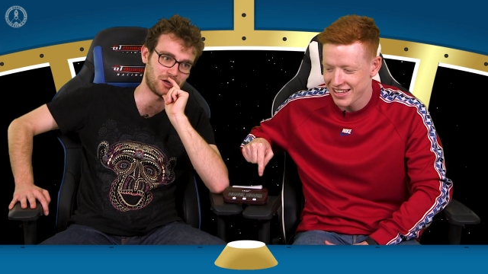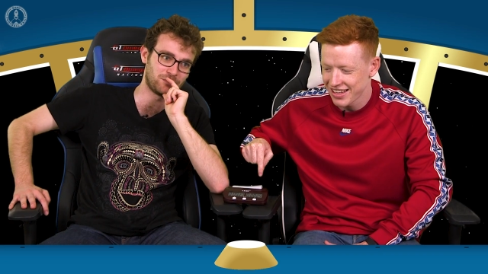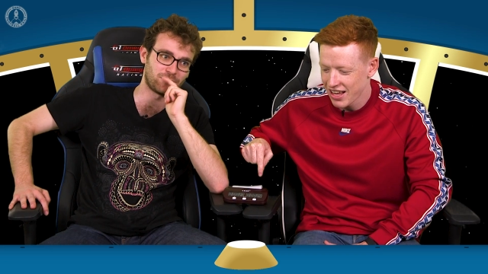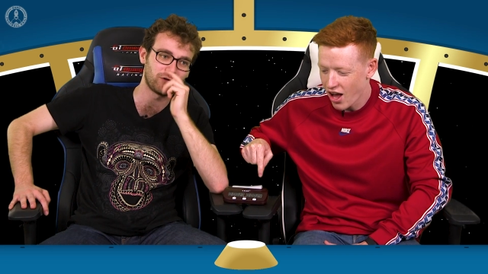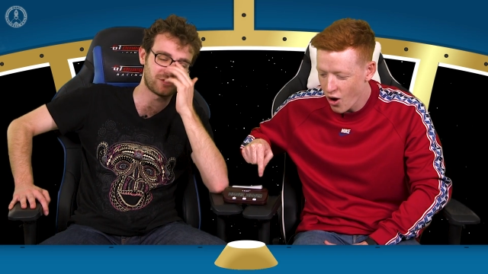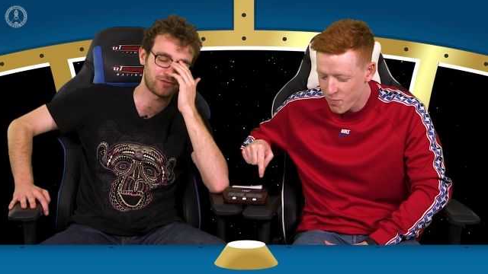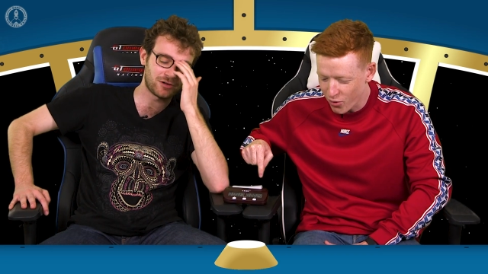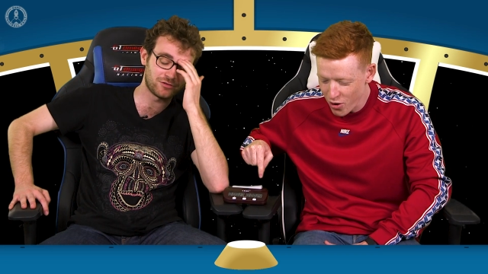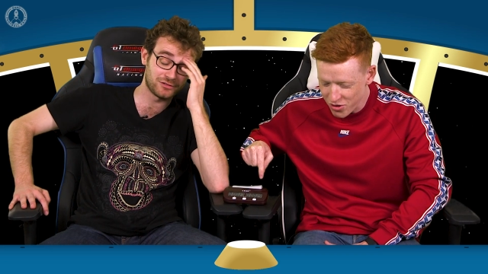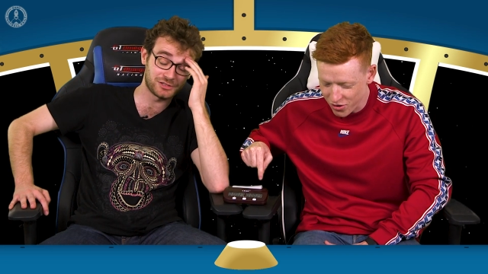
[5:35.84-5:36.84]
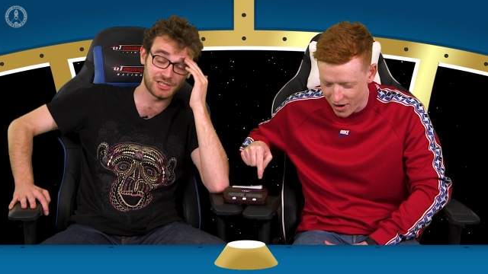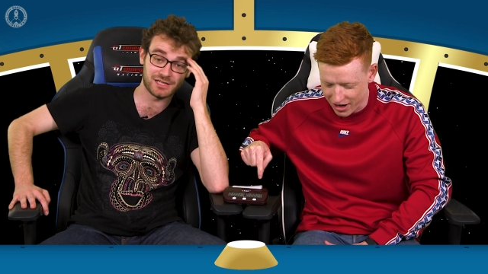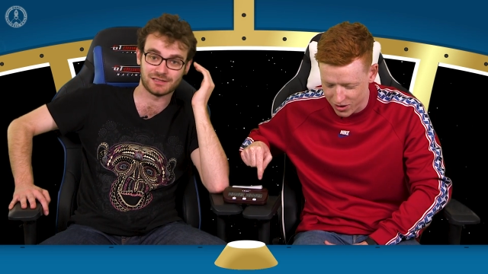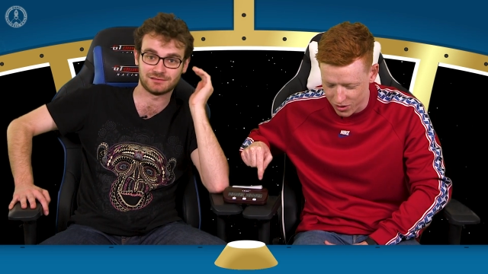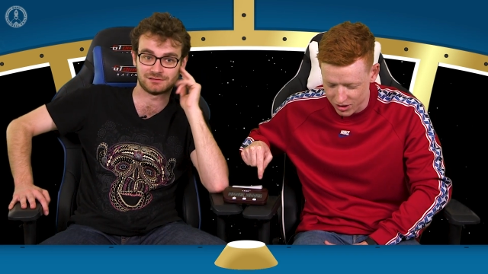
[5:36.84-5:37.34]
Speaker 1: I
Speaker 2: broke the record.
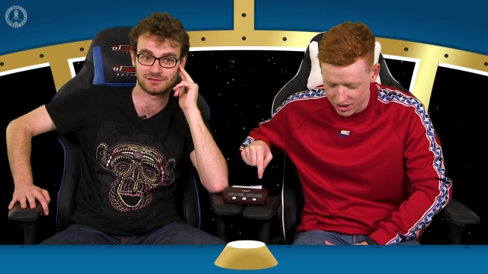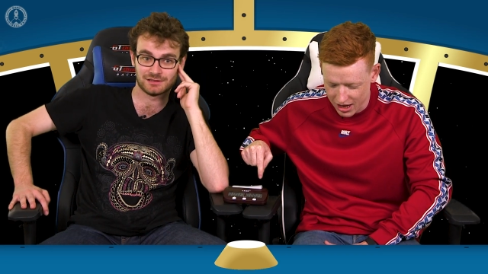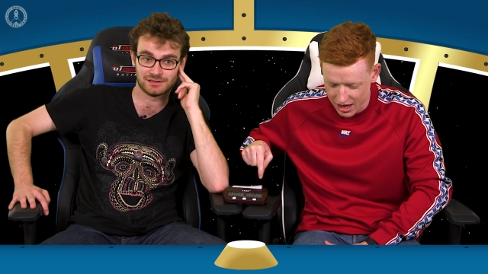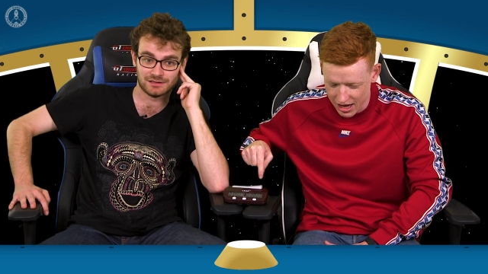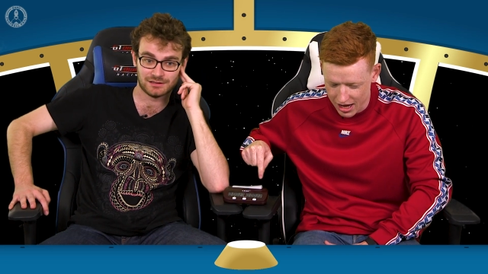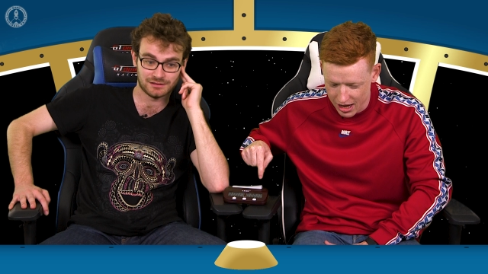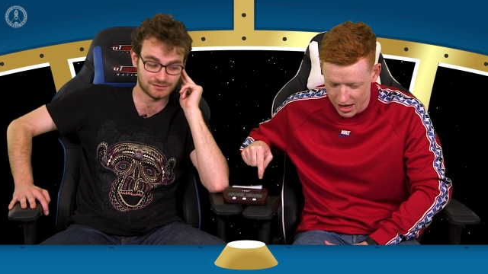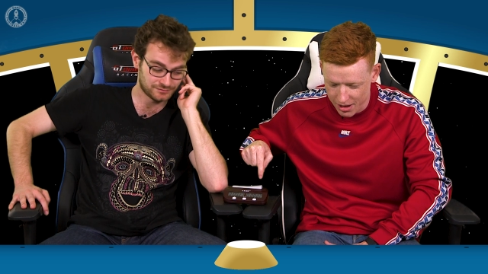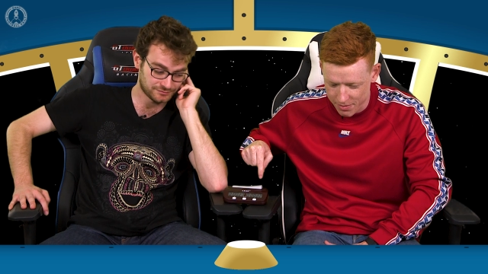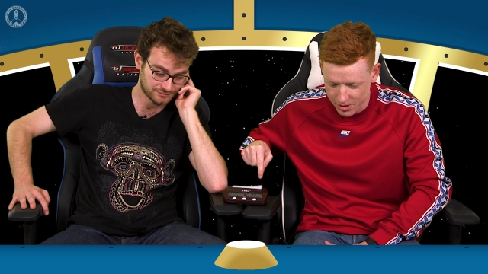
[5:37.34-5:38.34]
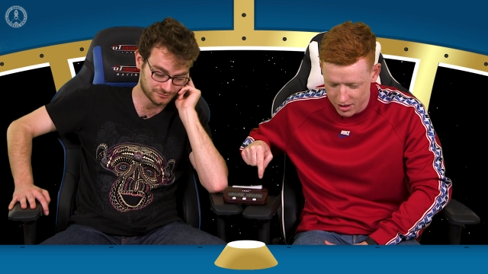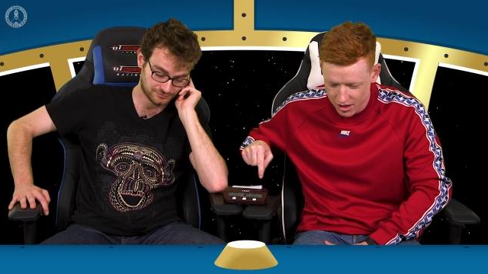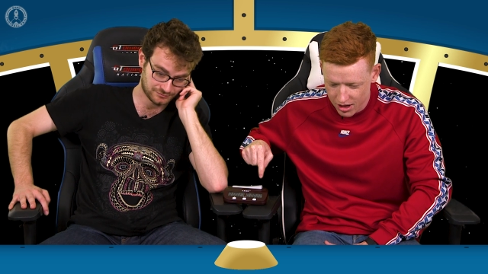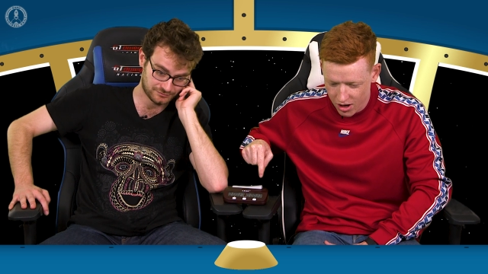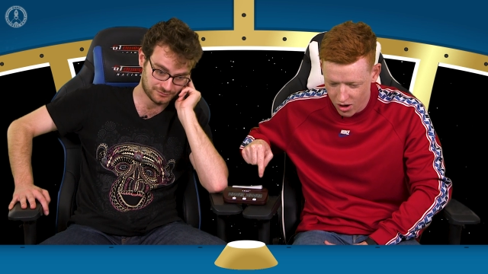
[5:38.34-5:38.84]
Broke the record.
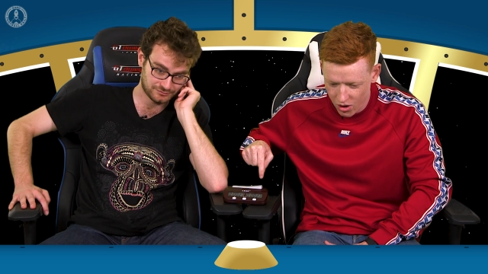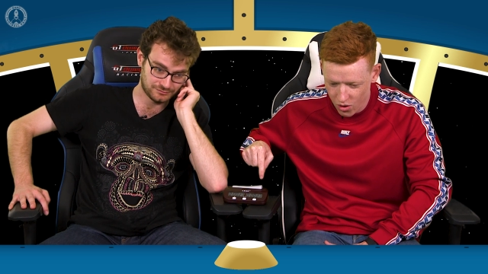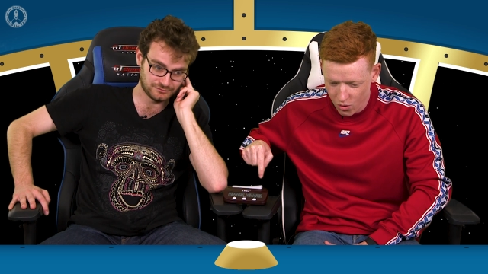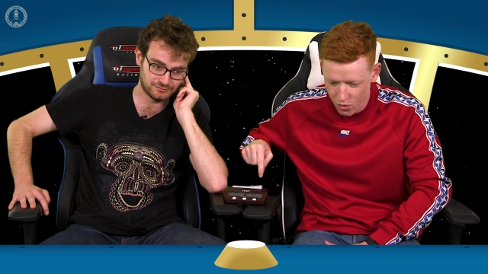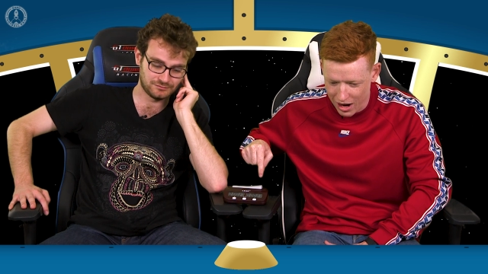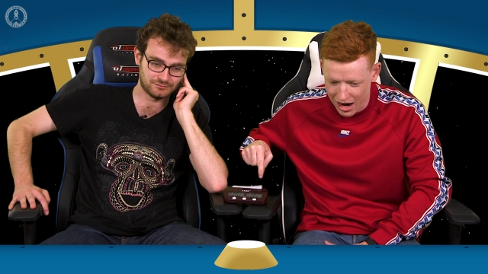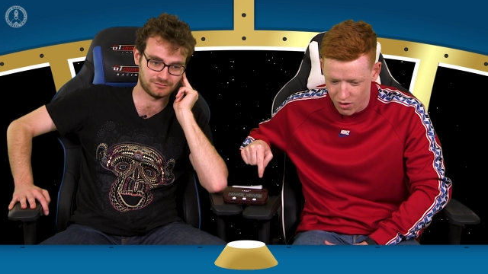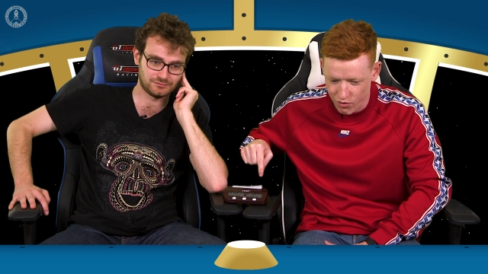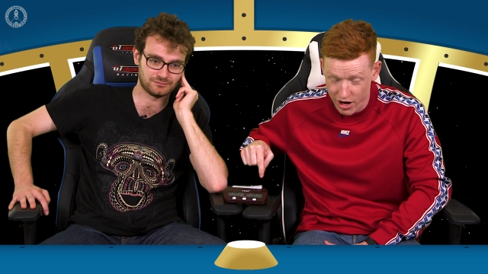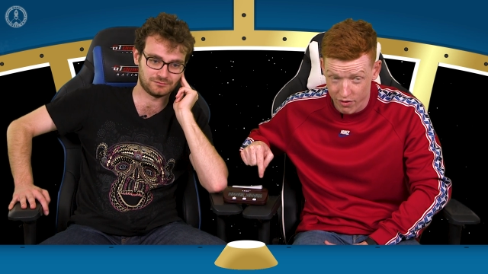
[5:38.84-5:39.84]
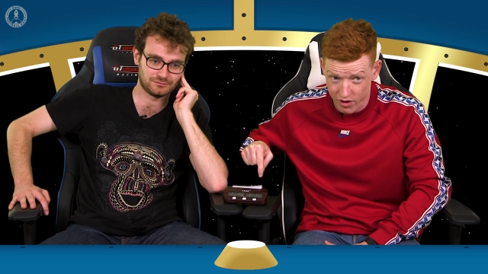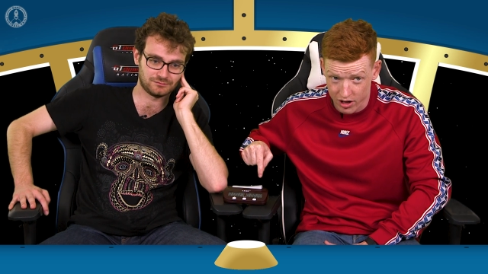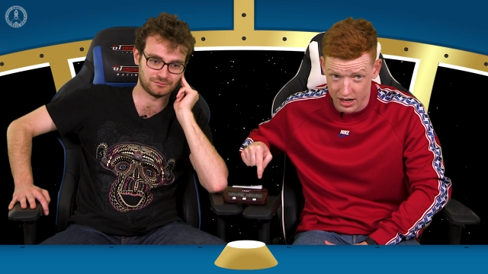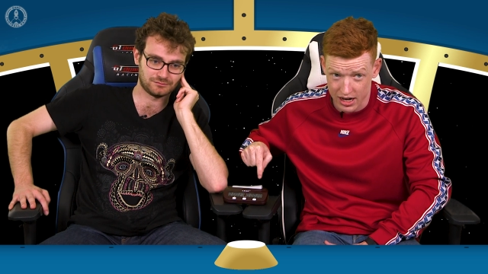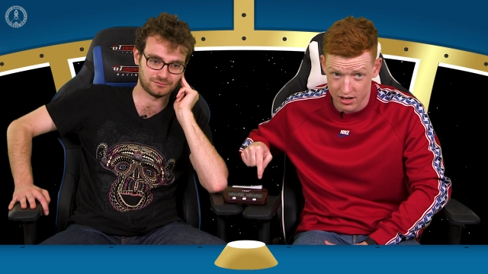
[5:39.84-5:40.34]
Oh, wow, Rio
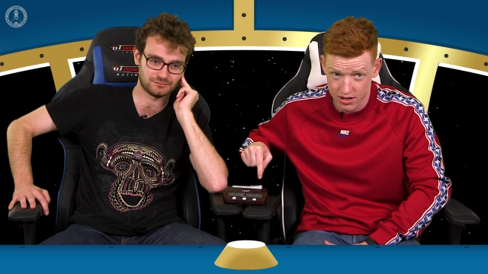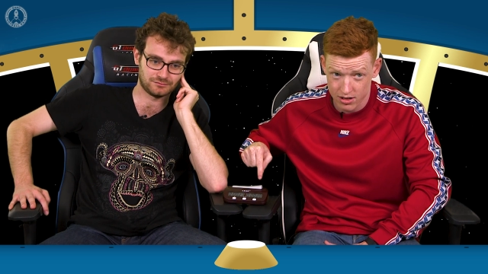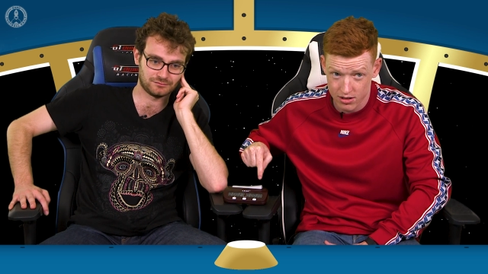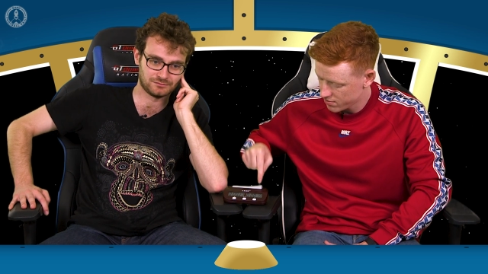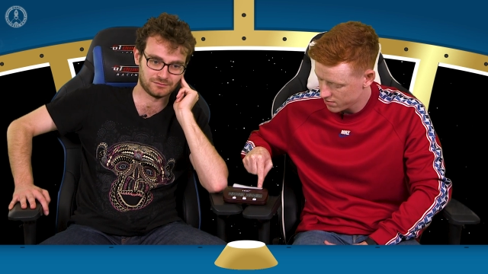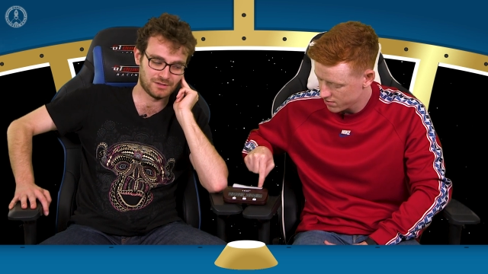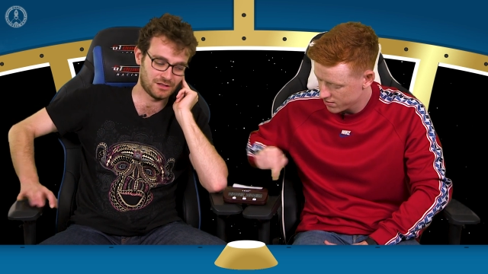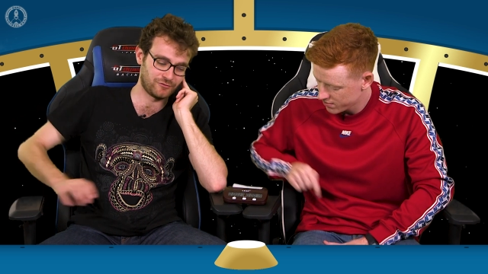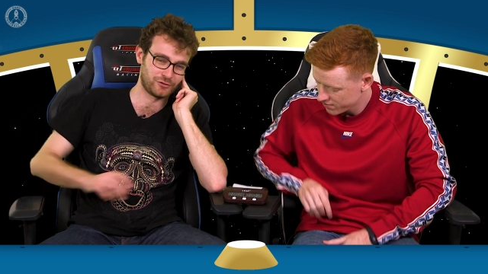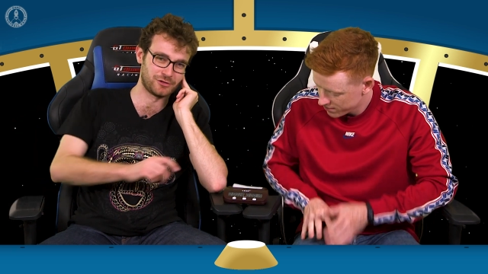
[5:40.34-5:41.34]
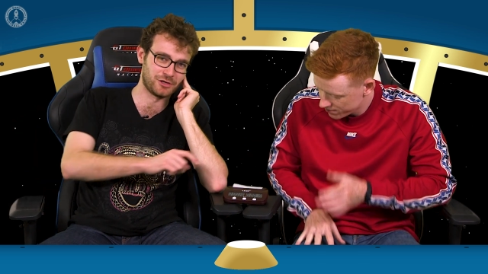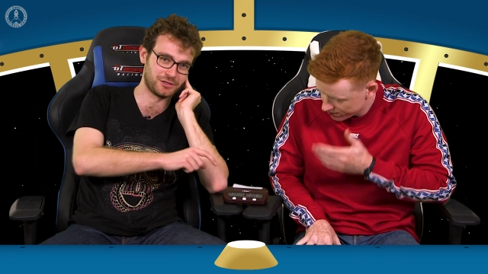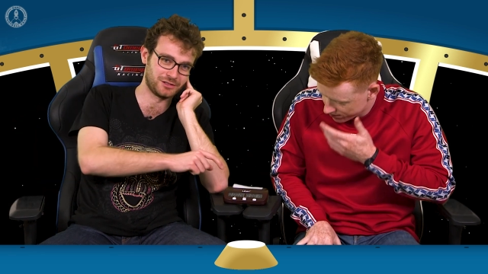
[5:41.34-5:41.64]
Ferdinand.
Speaker 1: Veron.